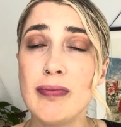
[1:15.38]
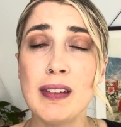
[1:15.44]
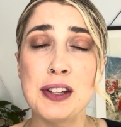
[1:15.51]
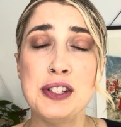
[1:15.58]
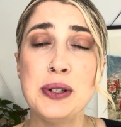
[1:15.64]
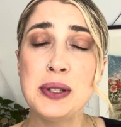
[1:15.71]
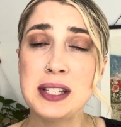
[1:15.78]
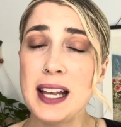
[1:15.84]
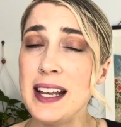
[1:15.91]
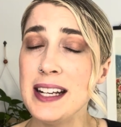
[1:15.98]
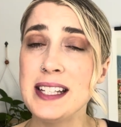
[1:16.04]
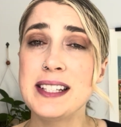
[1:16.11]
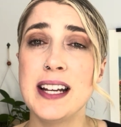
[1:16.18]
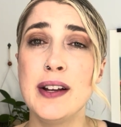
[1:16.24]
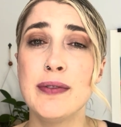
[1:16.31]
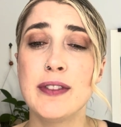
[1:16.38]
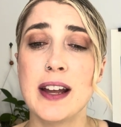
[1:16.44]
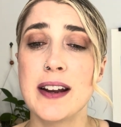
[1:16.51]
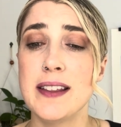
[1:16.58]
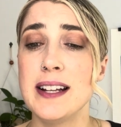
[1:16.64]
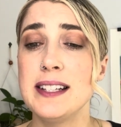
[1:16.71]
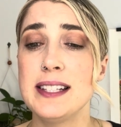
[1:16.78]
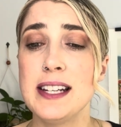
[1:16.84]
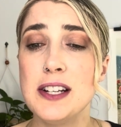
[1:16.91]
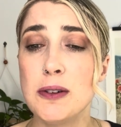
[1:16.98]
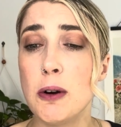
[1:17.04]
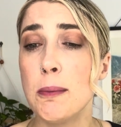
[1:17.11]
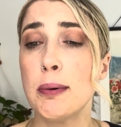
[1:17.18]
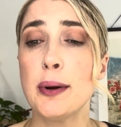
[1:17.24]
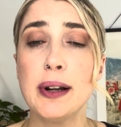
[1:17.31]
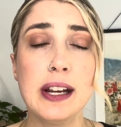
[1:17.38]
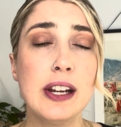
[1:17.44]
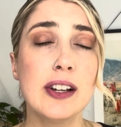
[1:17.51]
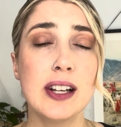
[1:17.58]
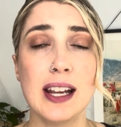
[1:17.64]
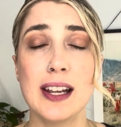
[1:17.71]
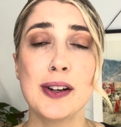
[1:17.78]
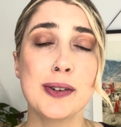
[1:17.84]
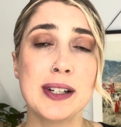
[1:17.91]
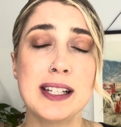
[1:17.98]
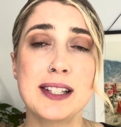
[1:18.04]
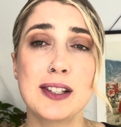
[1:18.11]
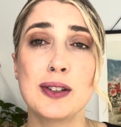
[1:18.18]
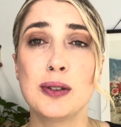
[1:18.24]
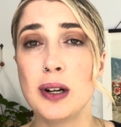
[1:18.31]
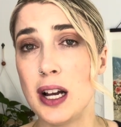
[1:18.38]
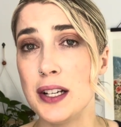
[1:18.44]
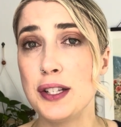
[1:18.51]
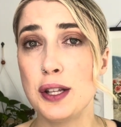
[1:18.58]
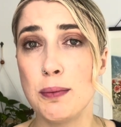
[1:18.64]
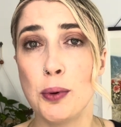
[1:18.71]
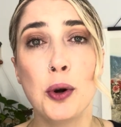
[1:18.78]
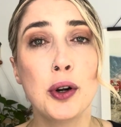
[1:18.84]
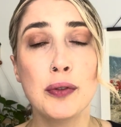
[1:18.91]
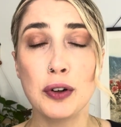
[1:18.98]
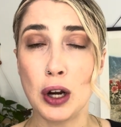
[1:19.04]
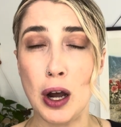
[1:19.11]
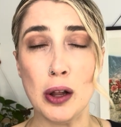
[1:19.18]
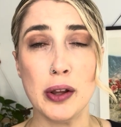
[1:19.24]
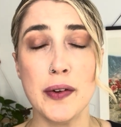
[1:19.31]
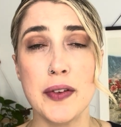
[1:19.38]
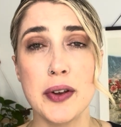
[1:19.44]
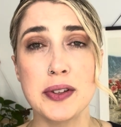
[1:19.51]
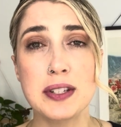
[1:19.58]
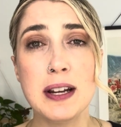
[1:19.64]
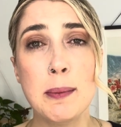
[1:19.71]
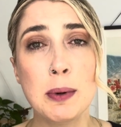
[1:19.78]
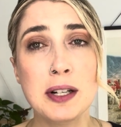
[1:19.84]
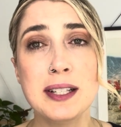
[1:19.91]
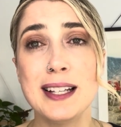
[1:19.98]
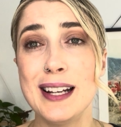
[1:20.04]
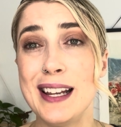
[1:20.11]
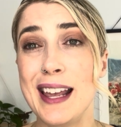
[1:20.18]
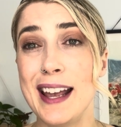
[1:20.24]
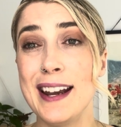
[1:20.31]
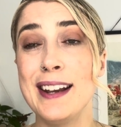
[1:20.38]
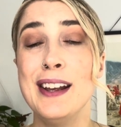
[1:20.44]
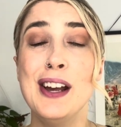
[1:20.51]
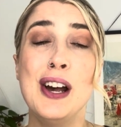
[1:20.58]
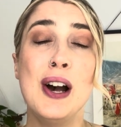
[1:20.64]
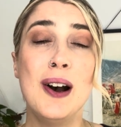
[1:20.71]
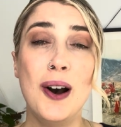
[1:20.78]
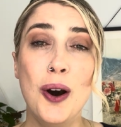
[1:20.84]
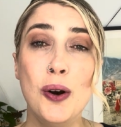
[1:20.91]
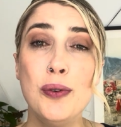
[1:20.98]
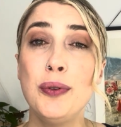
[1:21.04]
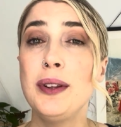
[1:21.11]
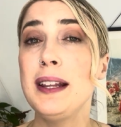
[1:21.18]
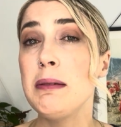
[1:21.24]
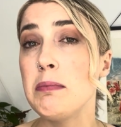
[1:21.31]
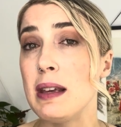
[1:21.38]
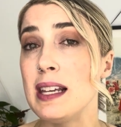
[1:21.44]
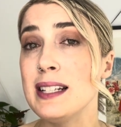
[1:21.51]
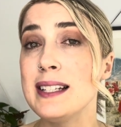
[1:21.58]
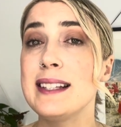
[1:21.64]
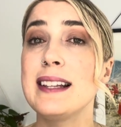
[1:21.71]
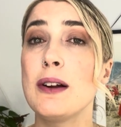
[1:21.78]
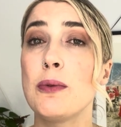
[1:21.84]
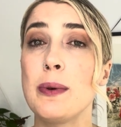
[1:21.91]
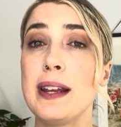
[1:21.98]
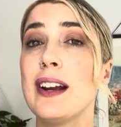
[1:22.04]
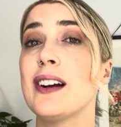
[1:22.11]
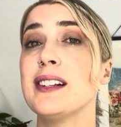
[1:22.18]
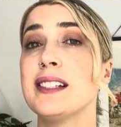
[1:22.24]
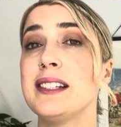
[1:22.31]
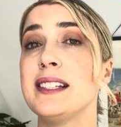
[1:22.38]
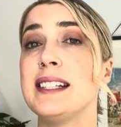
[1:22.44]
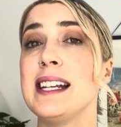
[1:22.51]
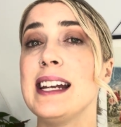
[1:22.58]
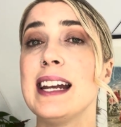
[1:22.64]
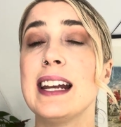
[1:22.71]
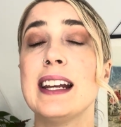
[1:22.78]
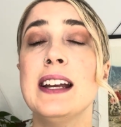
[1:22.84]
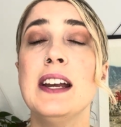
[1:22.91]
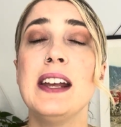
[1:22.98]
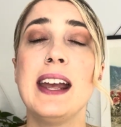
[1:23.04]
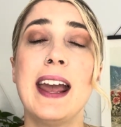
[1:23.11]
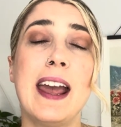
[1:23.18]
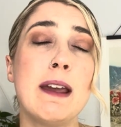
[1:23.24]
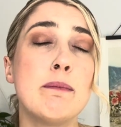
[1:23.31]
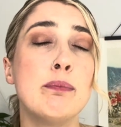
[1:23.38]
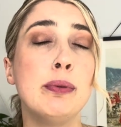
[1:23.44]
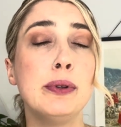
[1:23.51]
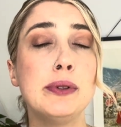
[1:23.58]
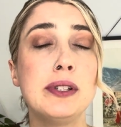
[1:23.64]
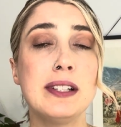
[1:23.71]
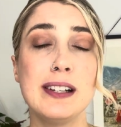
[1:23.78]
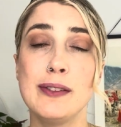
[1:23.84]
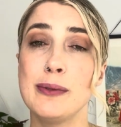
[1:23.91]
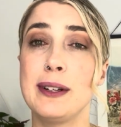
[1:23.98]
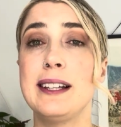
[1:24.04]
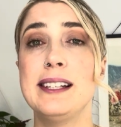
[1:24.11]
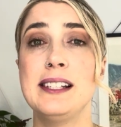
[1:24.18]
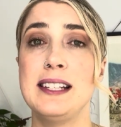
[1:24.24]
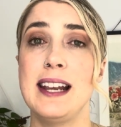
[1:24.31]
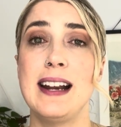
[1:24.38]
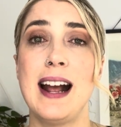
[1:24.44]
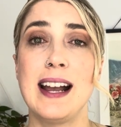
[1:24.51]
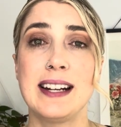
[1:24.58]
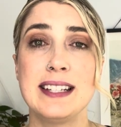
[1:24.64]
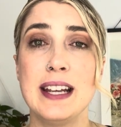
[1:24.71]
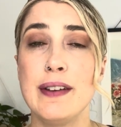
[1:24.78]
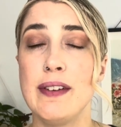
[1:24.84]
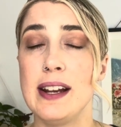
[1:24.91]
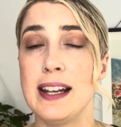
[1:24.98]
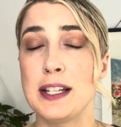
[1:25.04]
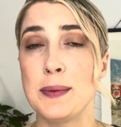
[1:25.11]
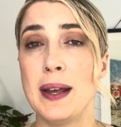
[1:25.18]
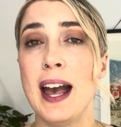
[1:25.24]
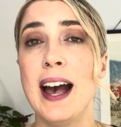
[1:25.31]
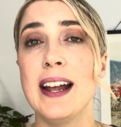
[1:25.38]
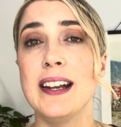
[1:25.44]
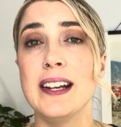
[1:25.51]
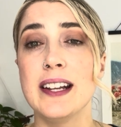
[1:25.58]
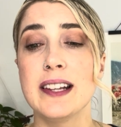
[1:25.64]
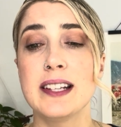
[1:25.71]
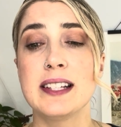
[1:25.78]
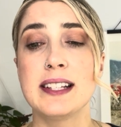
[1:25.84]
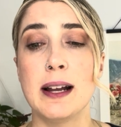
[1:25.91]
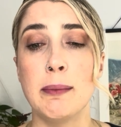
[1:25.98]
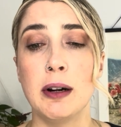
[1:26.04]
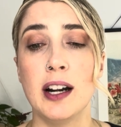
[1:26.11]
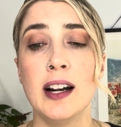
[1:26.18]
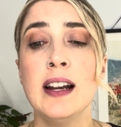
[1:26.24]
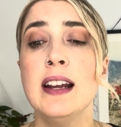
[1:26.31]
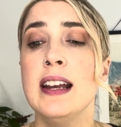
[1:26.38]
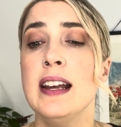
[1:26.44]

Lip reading: So exciting stuff there. That's, a pretty good increase across the board for all of those numbers. Again, hopefully means that we are seeing a boost in real estate activity as we head into the summer.